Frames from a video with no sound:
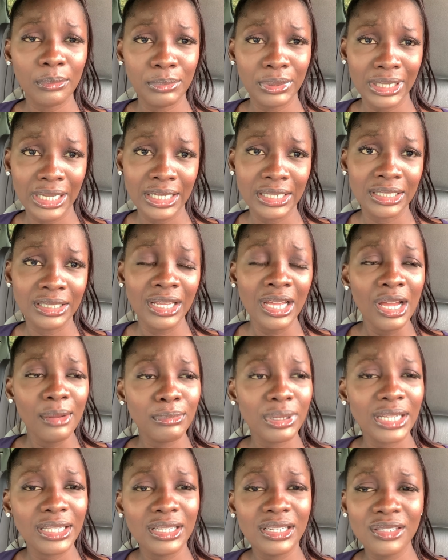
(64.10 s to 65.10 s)
planning.
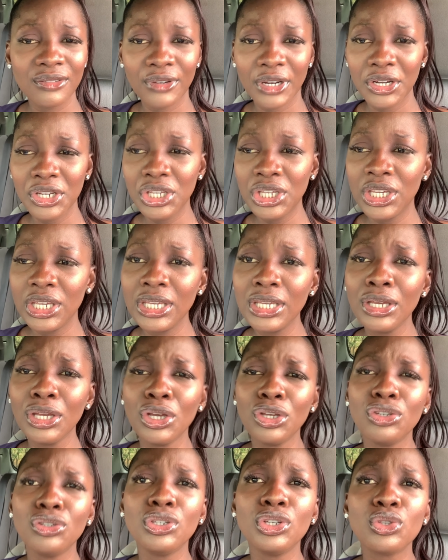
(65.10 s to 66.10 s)
Planning is very key.
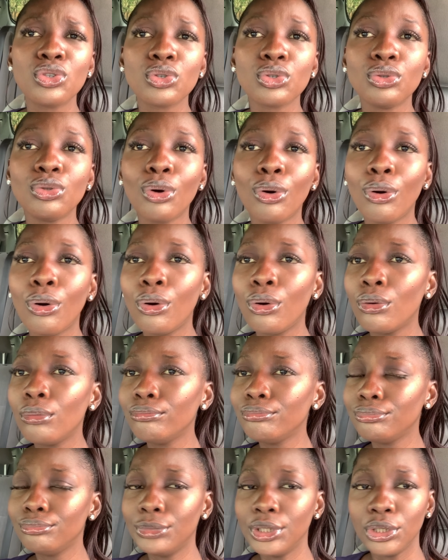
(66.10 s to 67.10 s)
You need to know
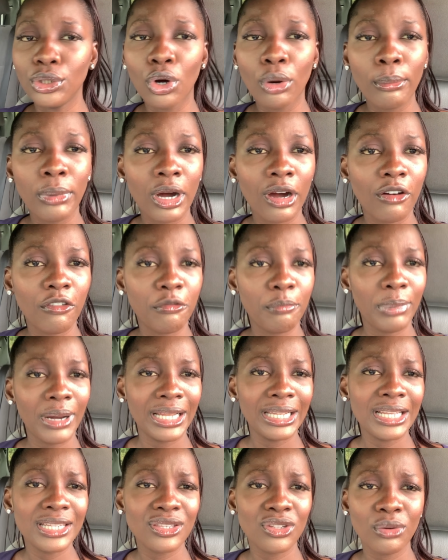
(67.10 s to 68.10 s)
the number of
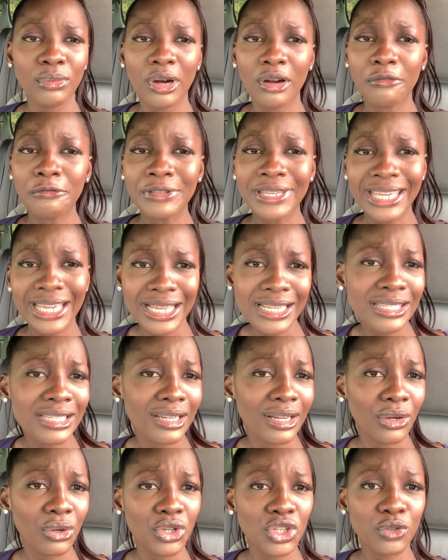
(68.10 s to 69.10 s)
pallets, number of guests that
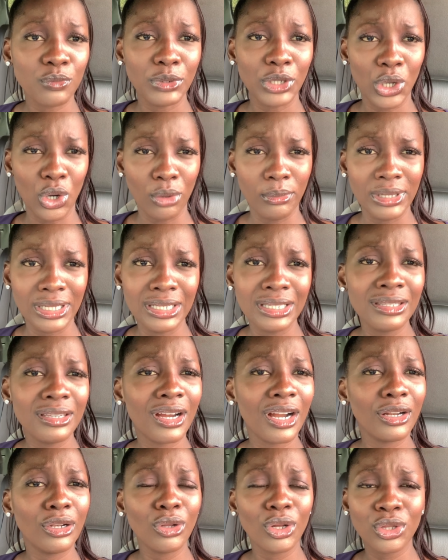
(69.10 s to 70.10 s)
are going to be coming in. There
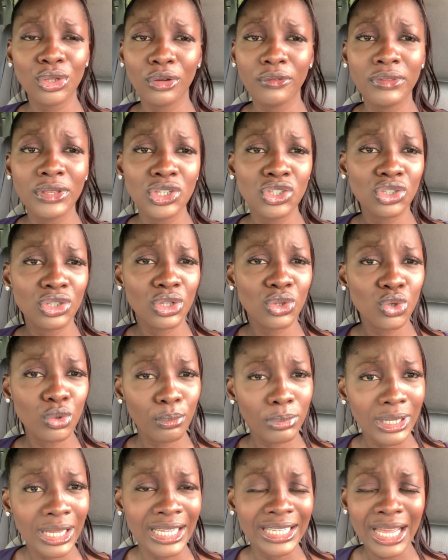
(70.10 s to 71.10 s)
are a lot of things you need to
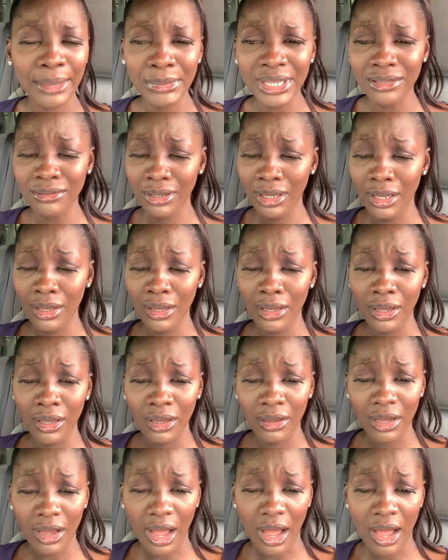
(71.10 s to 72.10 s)
plan. I mean,
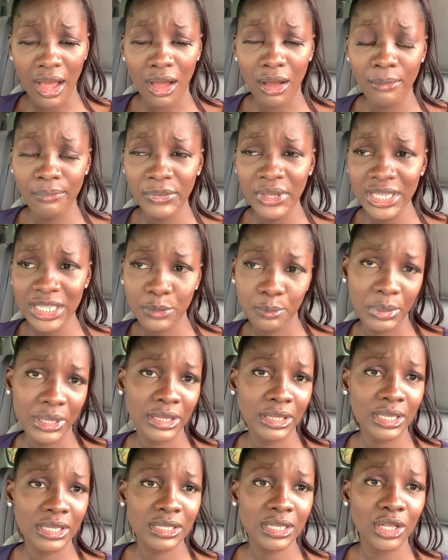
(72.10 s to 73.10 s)
this
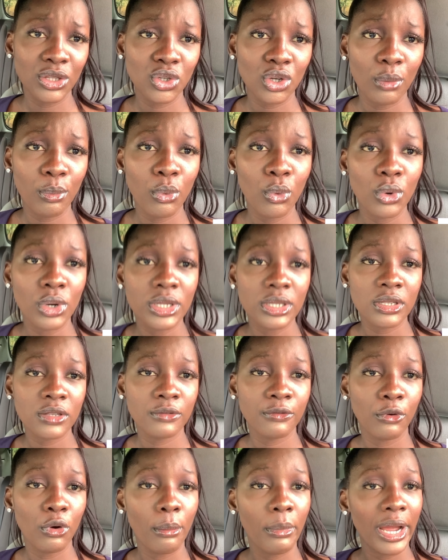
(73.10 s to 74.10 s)
picnic setup was
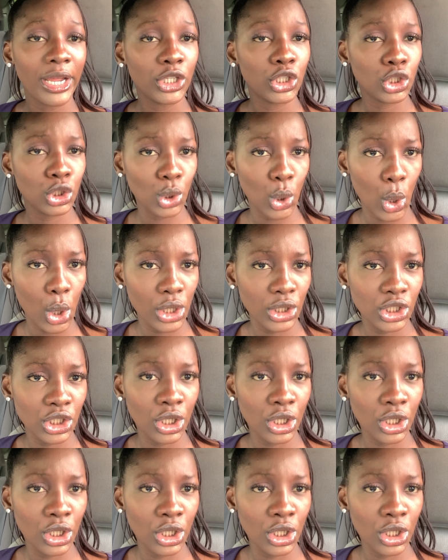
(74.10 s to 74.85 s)
for my church,